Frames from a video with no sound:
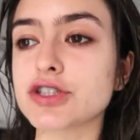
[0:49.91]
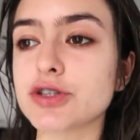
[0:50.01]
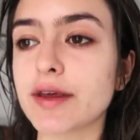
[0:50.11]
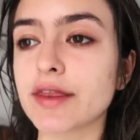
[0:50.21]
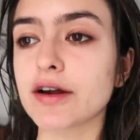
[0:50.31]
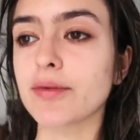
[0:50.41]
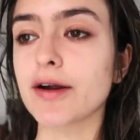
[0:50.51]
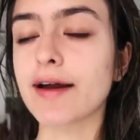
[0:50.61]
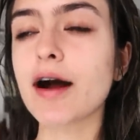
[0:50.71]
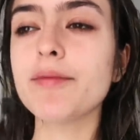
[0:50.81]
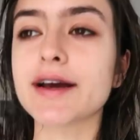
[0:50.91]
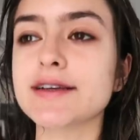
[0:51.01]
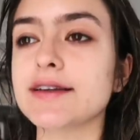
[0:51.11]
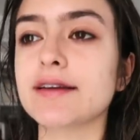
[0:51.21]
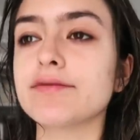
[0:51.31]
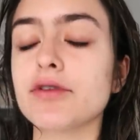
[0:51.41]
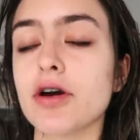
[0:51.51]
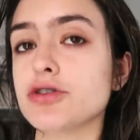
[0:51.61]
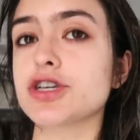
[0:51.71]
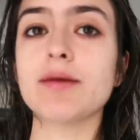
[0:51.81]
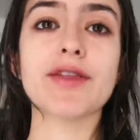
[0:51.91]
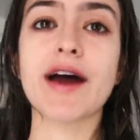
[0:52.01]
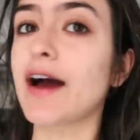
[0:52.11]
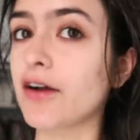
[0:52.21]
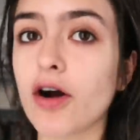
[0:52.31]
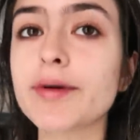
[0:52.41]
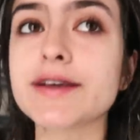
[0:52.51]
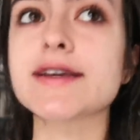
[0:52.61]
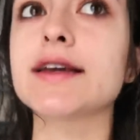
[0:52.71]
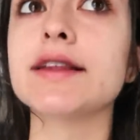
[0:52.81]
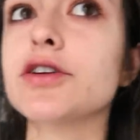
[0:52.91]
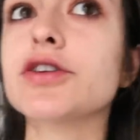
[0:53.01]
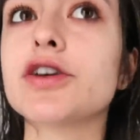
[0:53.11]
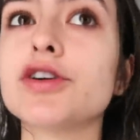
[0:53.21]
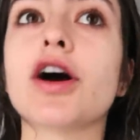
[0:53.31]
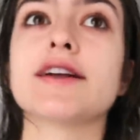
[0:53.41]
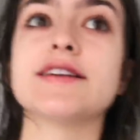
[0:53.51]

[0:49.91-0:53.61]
doing their workout because and no shame in that at all because I literally could not